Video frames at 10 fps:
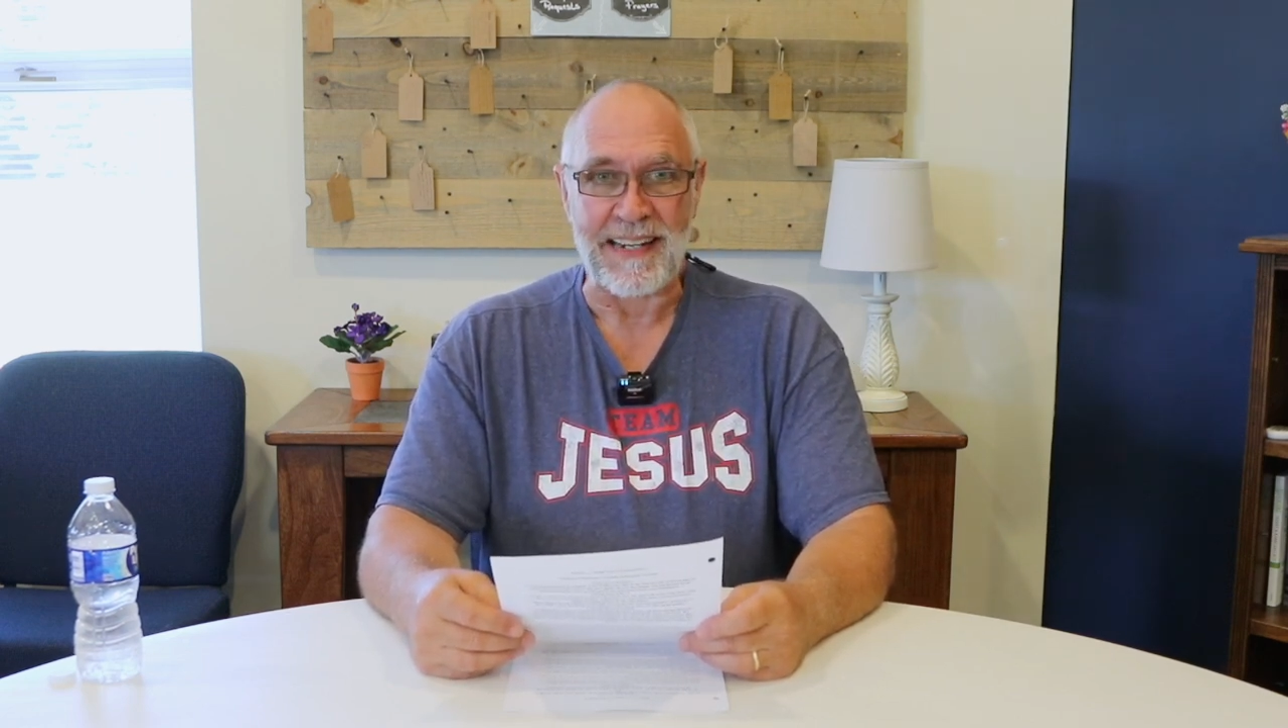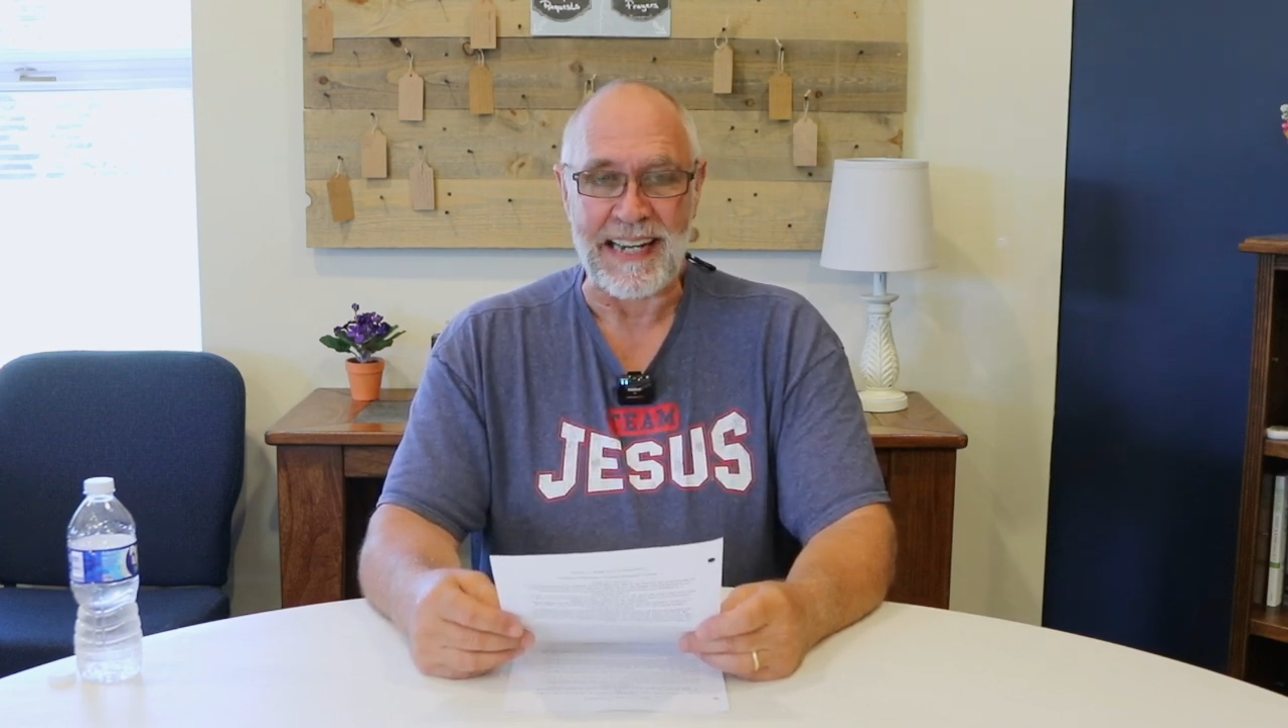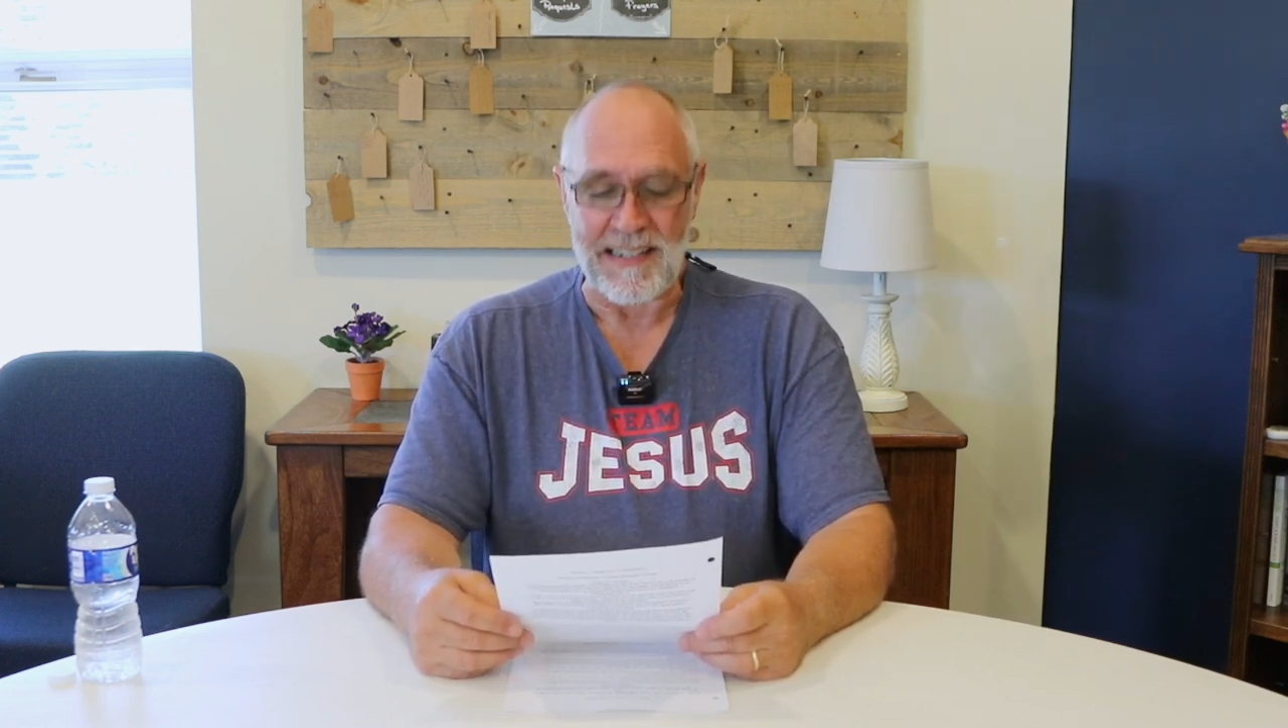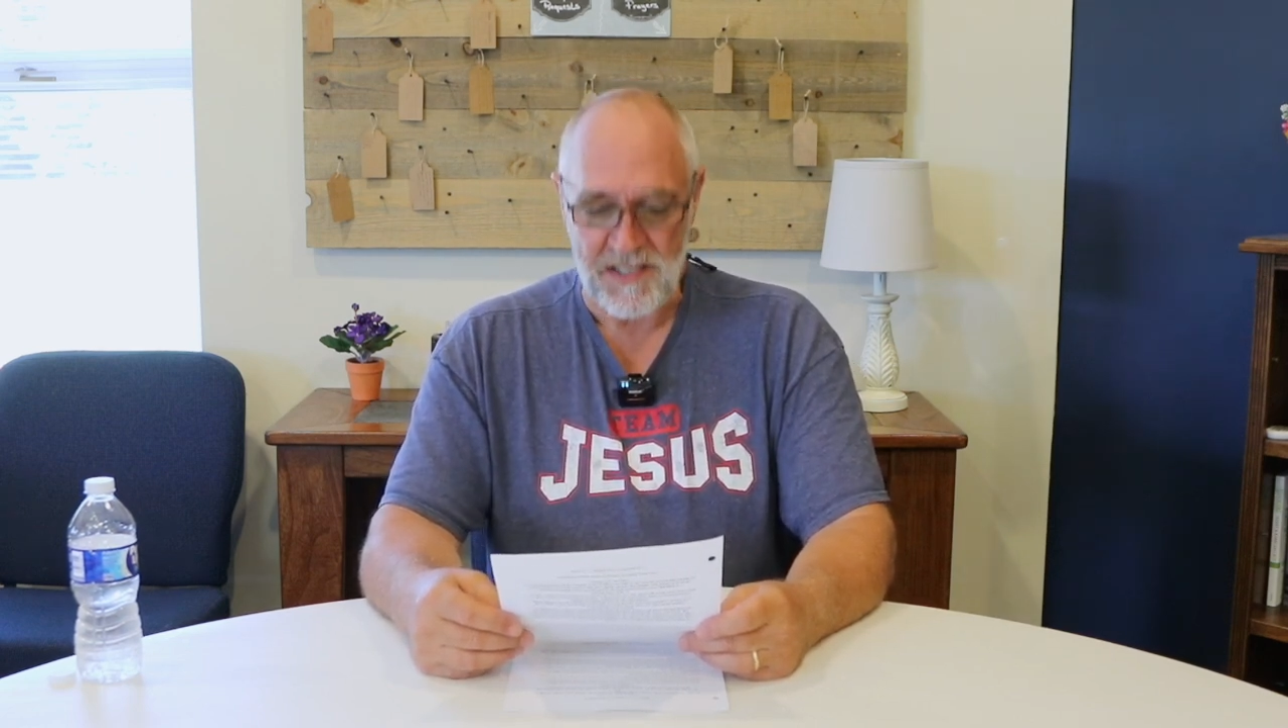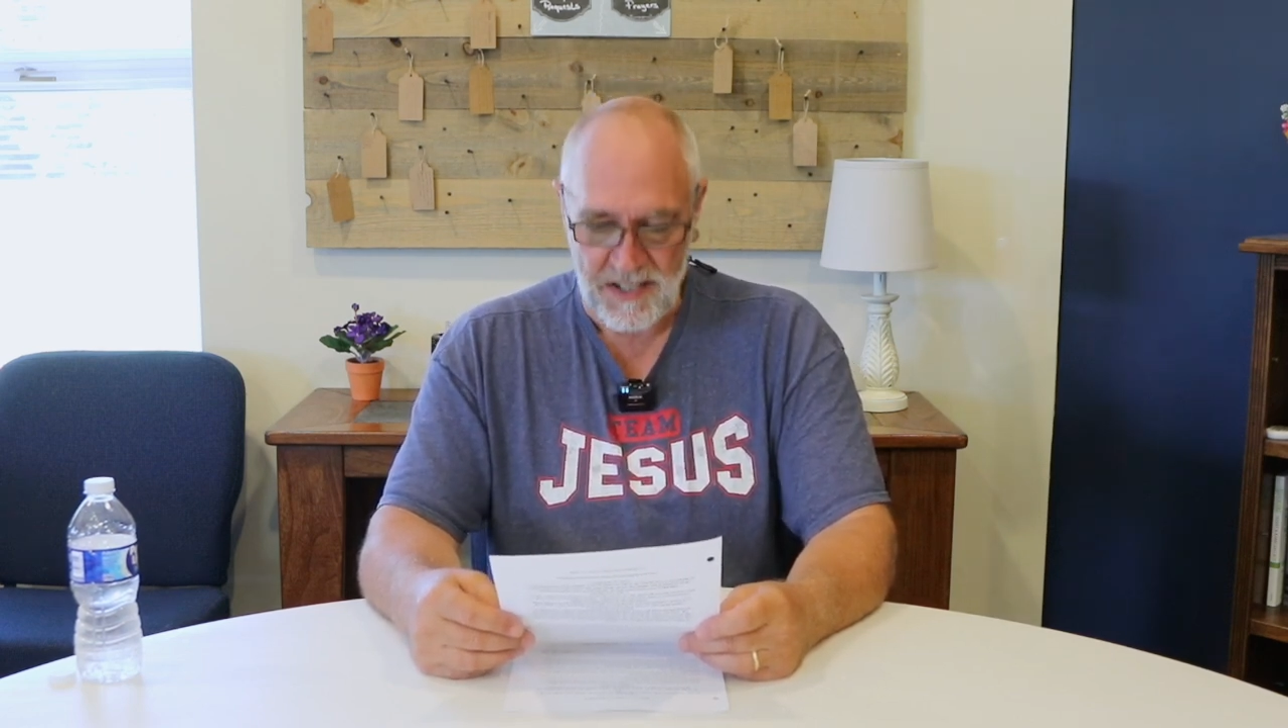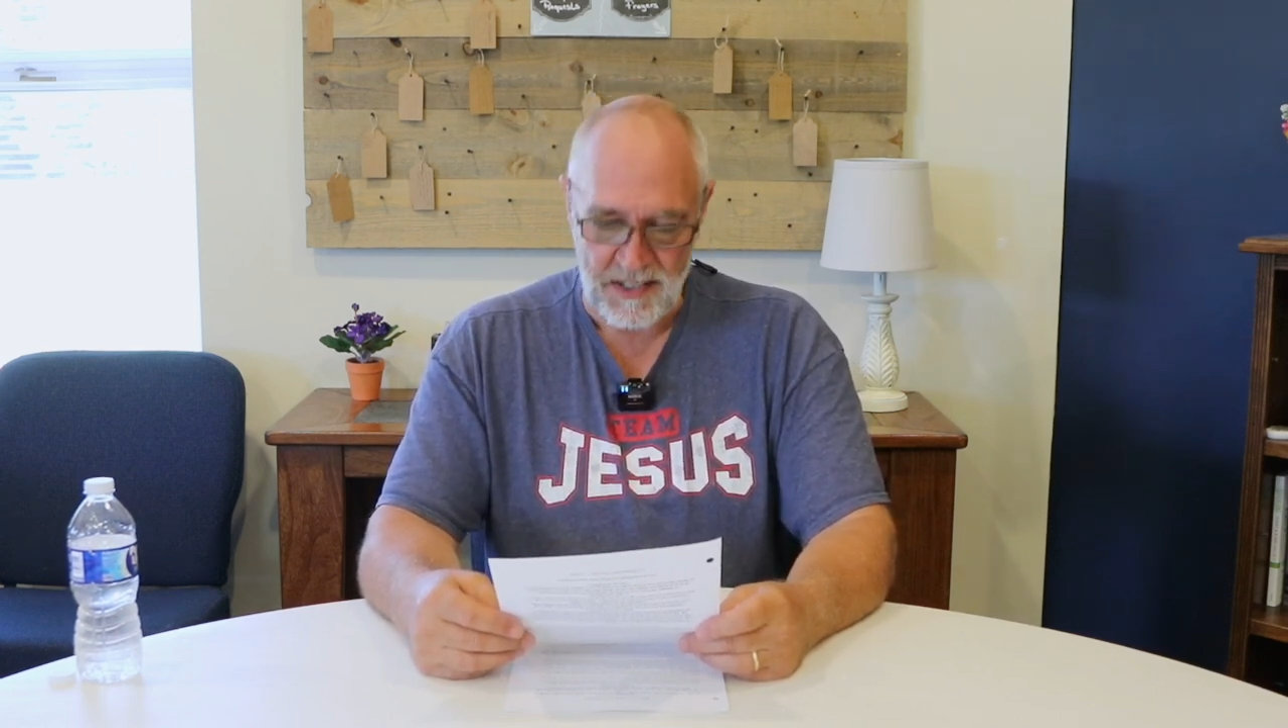Leads to